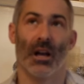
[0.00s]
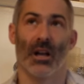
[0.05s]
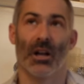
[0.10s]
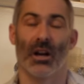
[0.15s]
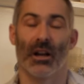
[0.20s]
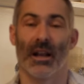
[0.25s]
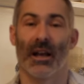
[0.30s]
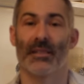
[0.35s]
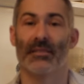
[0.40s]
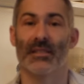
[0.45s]

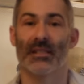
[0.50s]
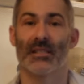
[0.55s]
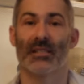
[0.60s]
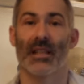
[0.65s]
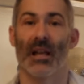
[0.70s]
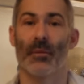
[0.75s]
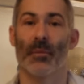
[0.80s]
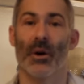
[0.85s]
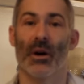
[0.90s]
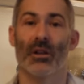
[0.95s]
kind of had this
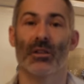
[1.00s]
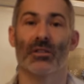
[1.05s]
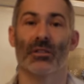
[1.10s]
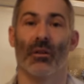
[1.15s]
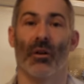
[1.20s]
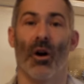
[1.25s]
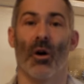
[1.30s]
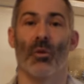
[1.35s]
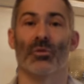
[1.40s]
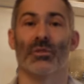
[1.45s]
stammer,
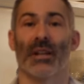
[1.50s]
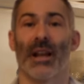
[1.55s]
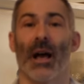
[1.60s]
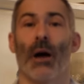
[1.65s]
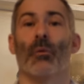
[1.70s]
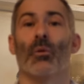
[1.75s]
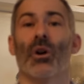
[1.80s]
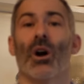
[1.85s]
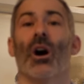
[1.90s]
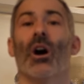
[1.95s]
so I was an
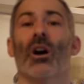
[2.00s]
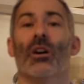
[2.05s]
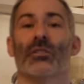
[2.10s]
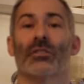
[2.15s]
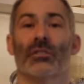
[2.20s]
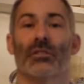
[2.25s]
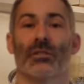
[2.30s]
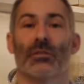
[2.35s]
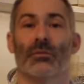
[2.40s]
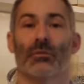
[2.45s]

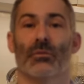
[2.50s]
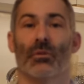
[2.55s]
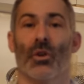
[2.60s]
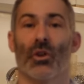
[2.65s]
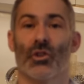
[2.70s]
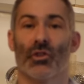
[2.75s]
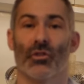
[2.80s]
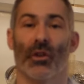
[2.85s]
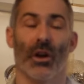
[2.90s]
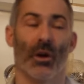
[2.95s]
outcast
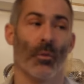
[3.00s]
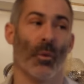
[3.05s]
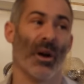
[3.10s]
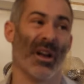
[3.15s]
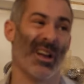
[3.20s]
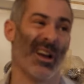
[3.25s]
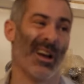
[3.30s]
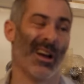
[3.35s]
straight away.